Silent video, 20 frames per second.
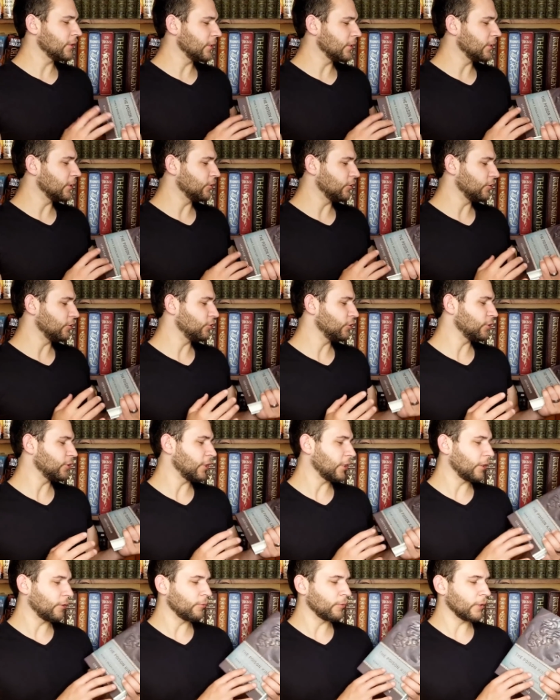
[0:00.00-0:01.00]
this edition is
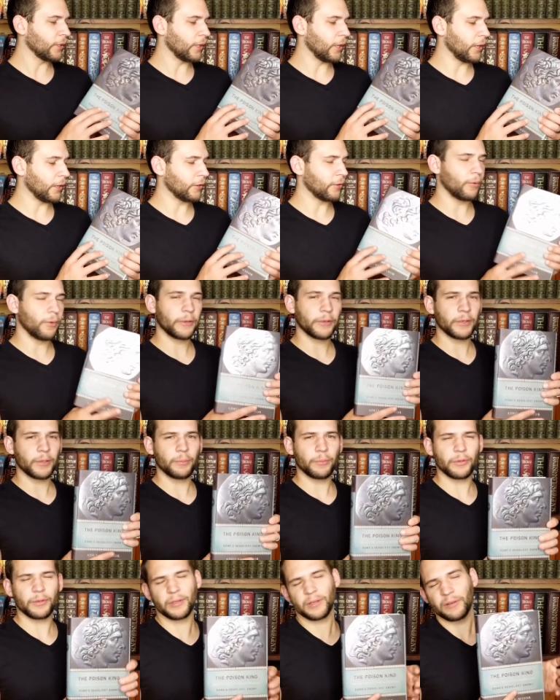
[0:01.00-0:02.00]
just like a really high quality
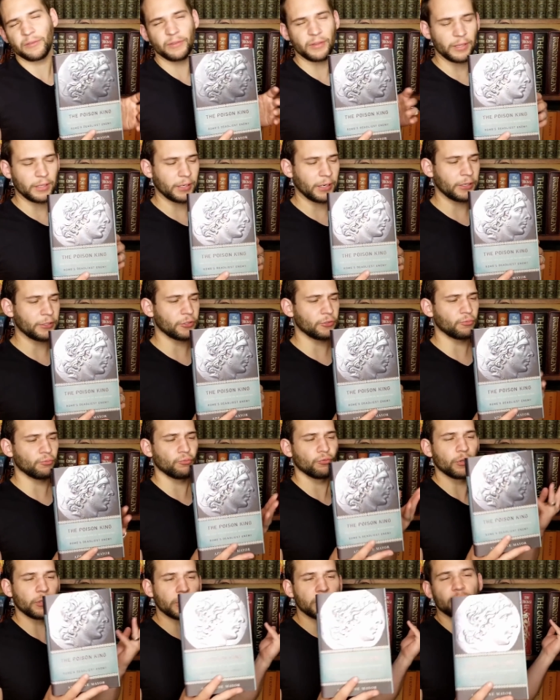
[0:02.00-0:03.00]
book and everything. And I just
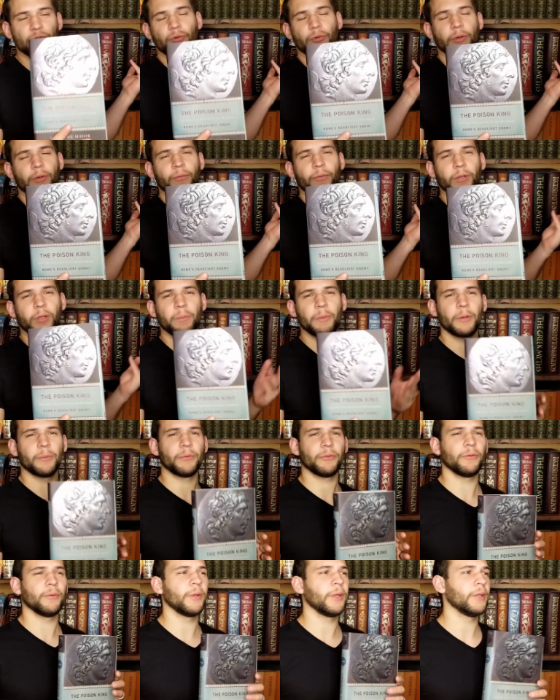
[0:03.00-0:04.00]
really enjoyed reading about
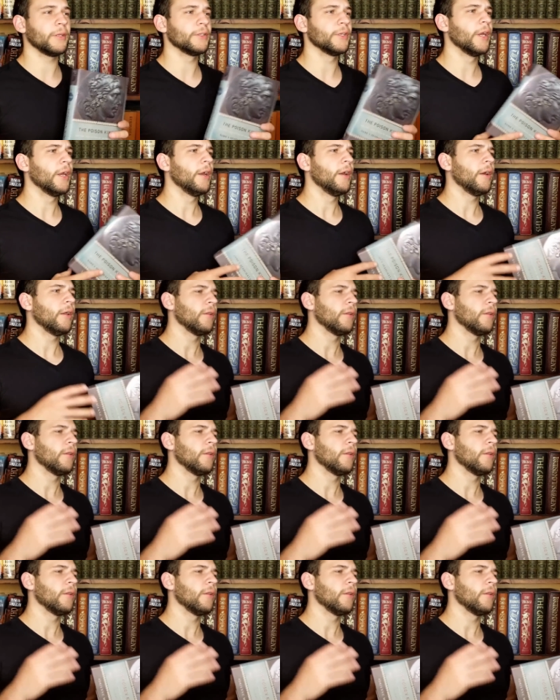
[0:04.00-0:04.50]
Mithridates.